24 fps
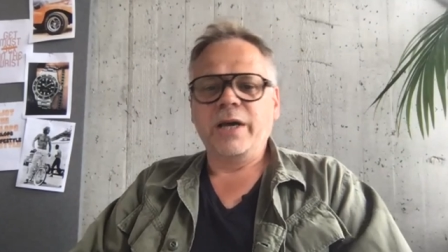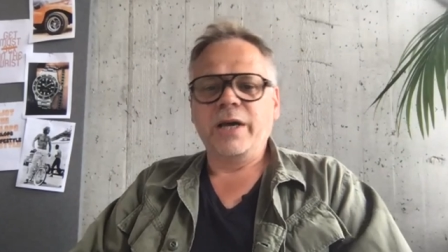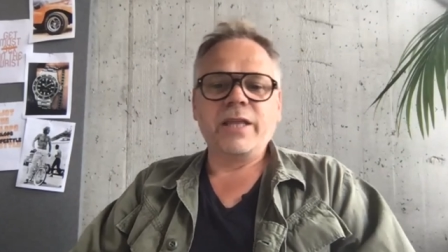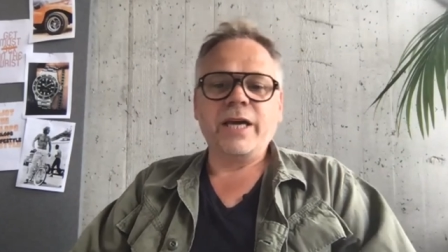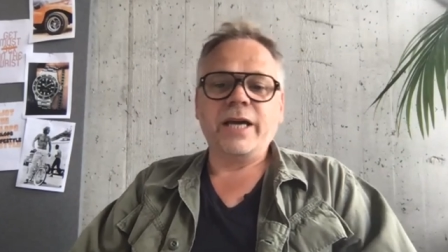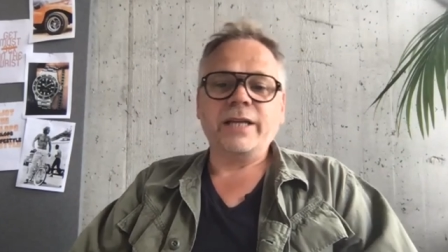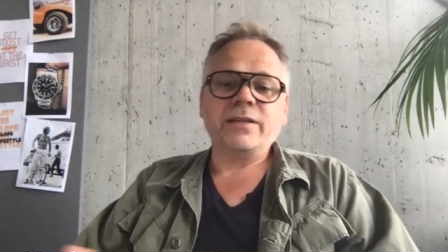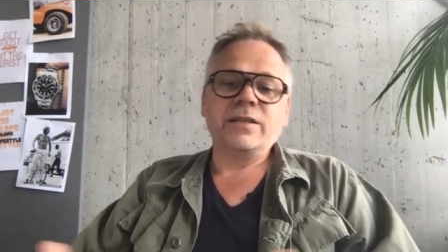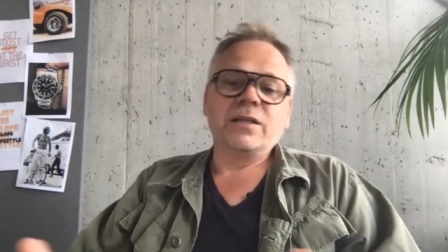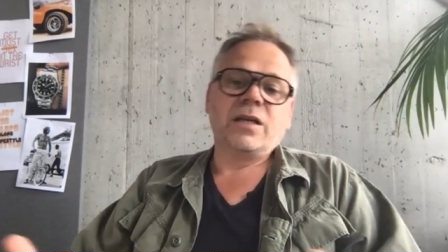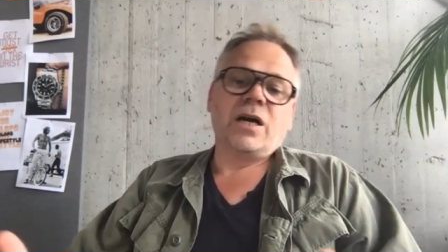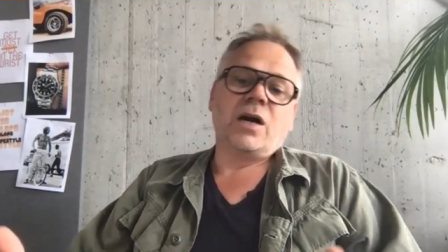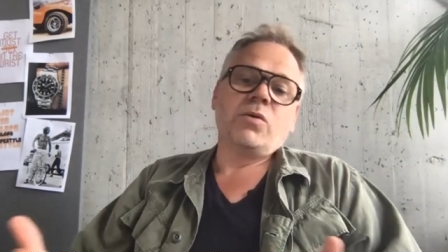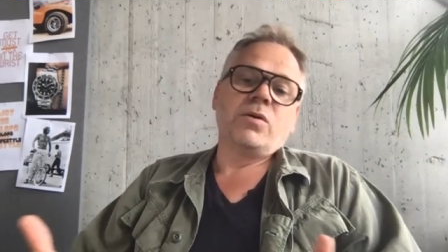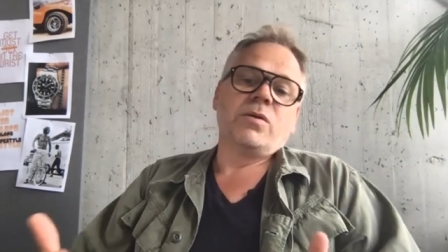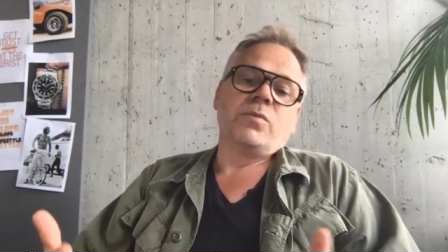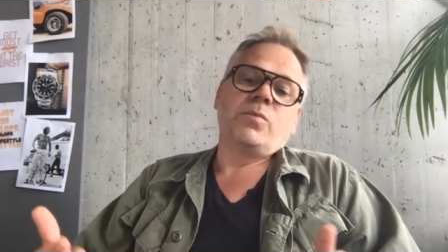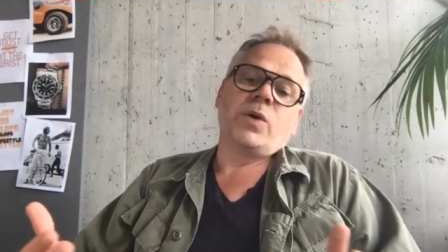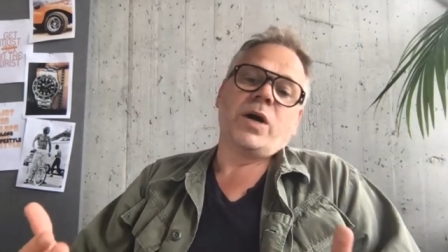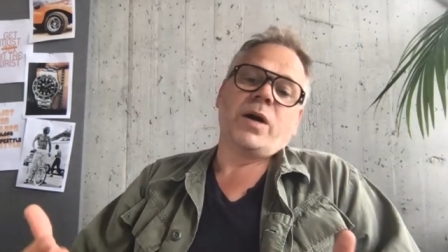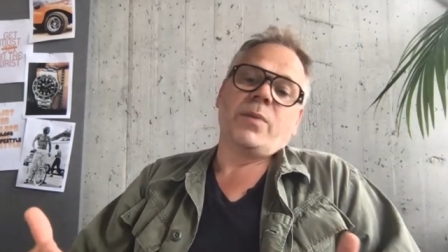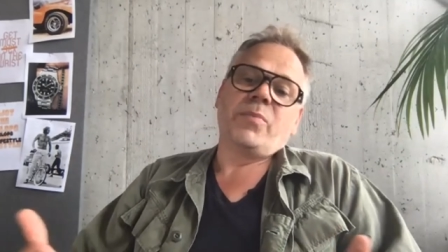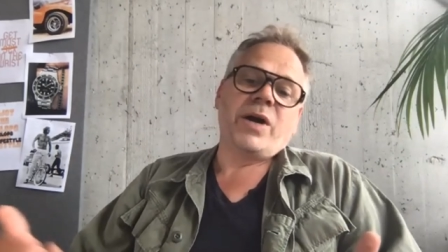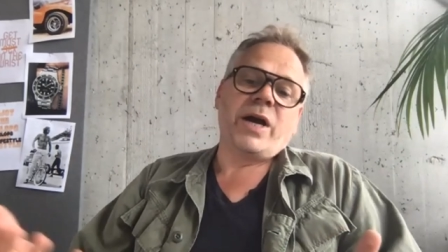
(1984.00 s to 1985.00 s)
that now a,
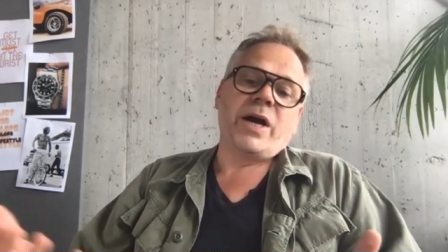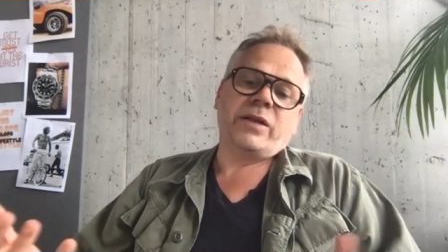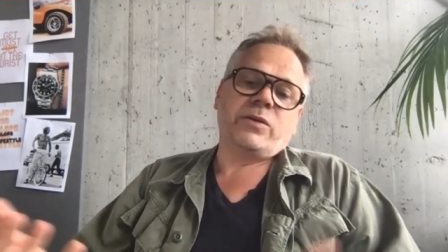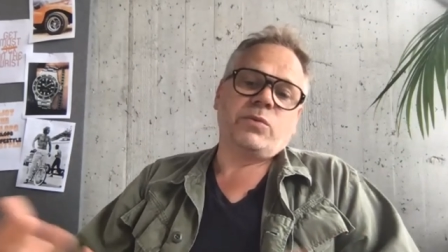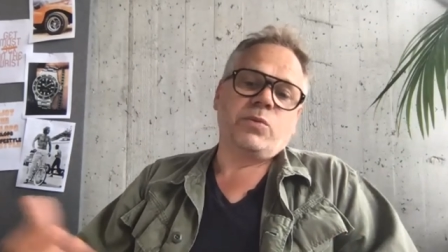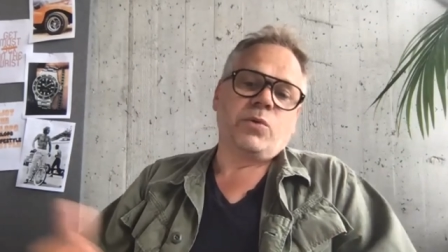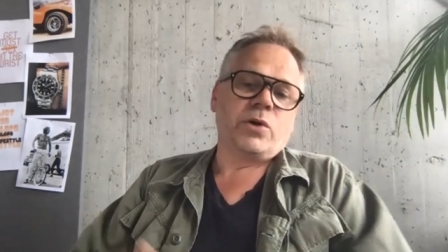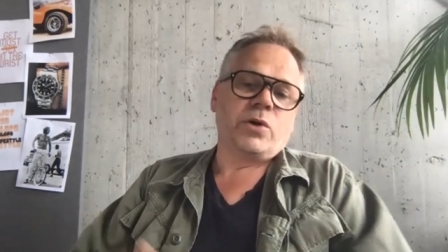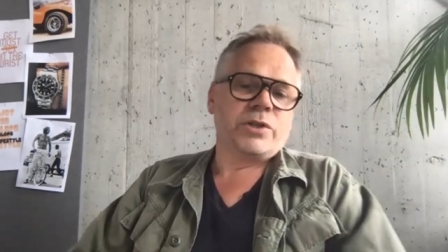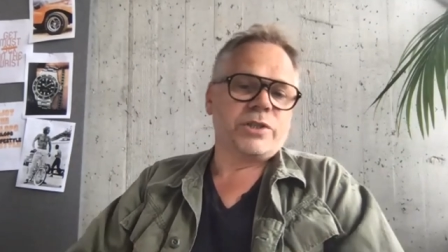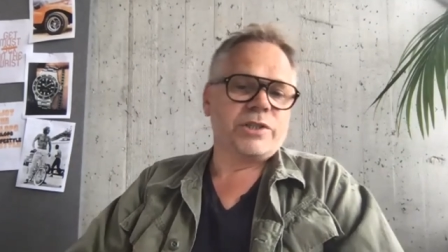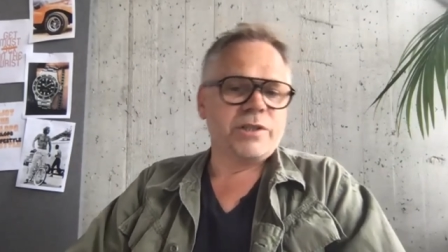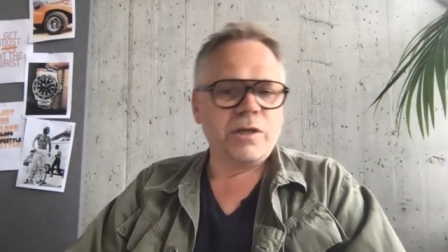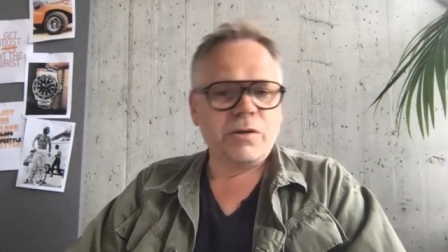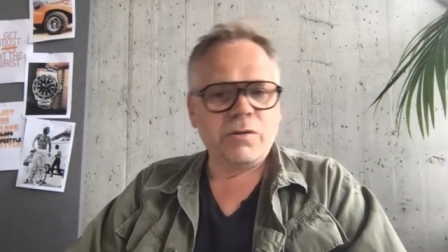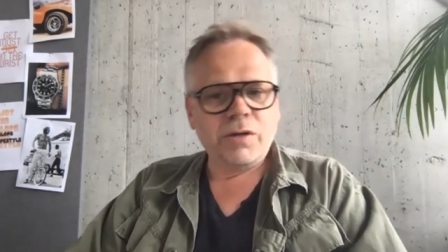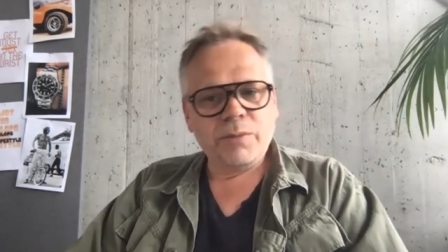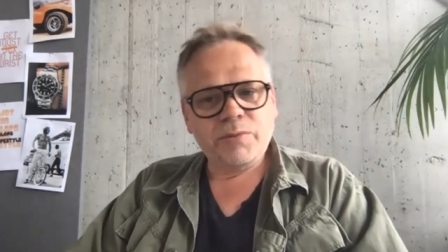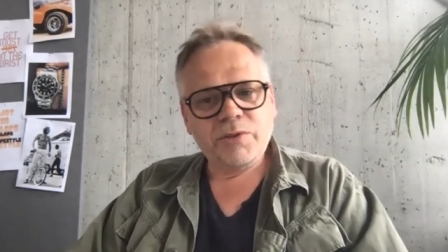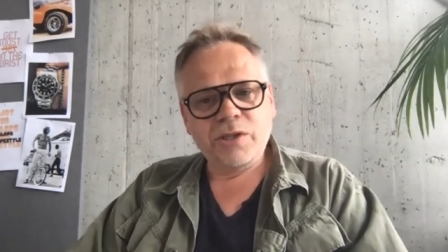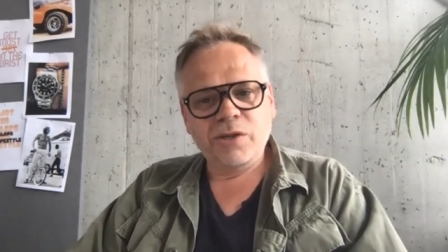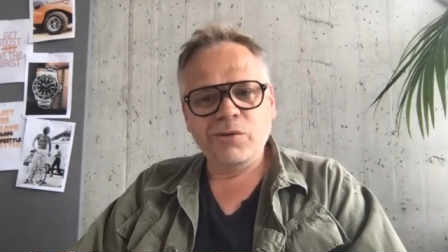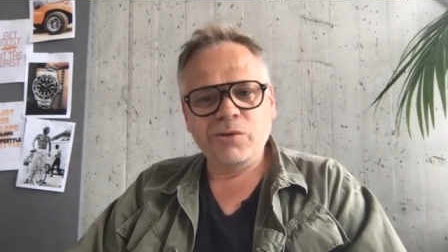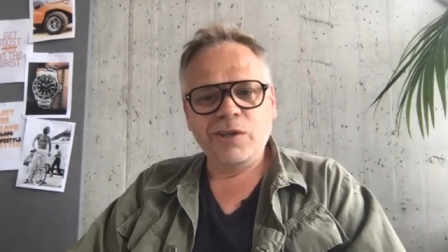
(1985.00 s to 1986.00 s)
a bad watch? No,
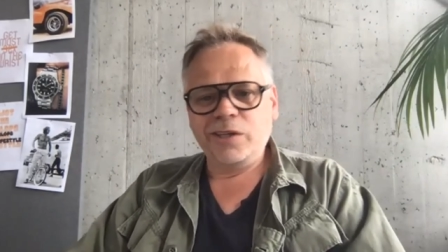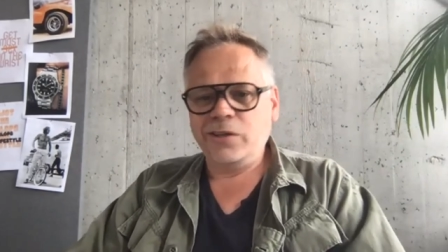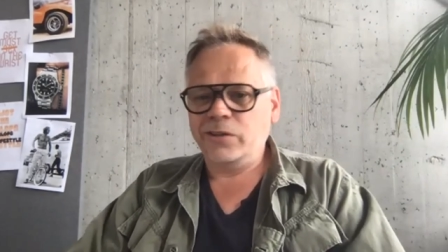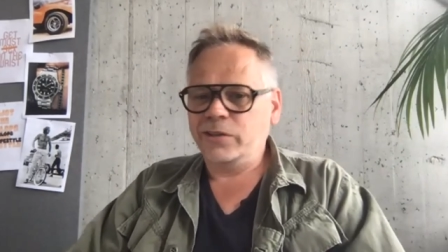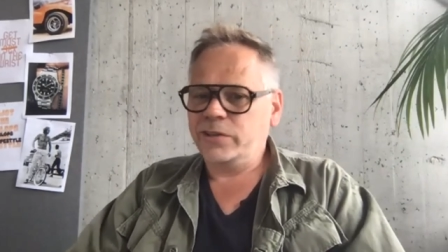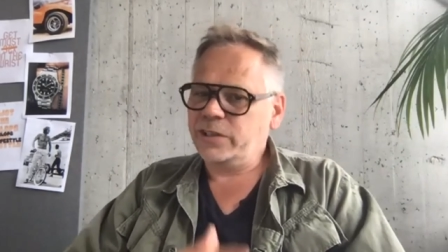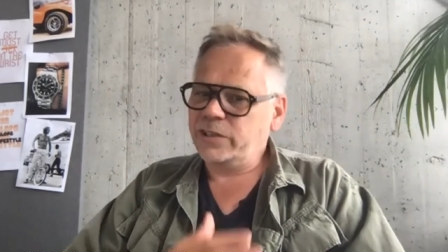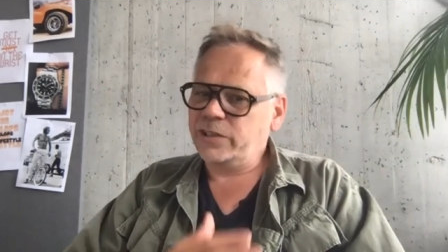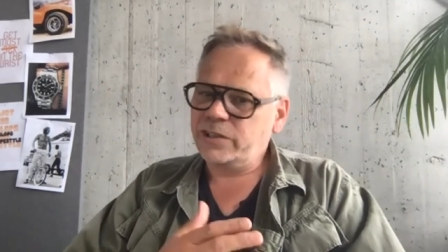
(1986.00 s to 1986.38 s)
absolutely not.